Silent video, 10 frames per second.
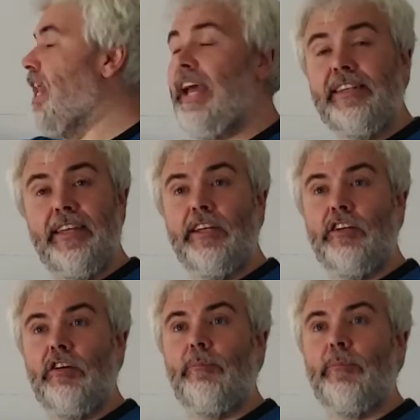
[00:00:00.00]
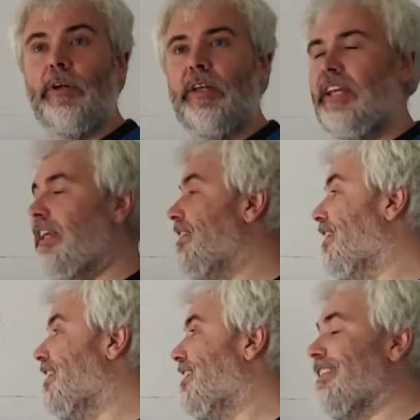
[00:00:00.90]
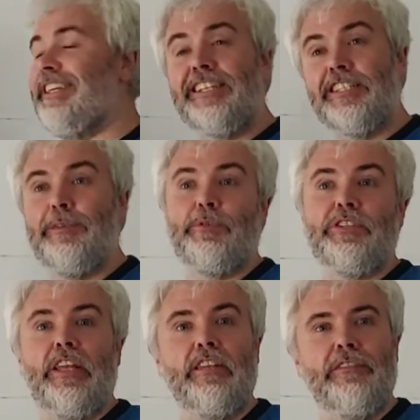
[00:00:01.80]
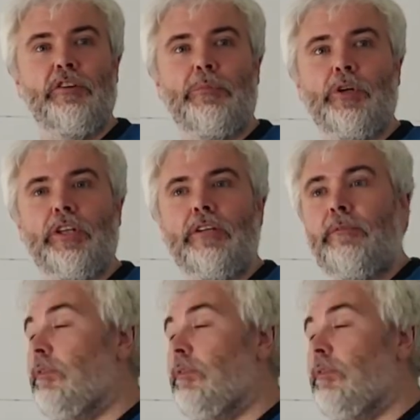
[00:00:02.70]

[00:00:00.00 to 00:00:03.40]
net income is sixty percent of your money,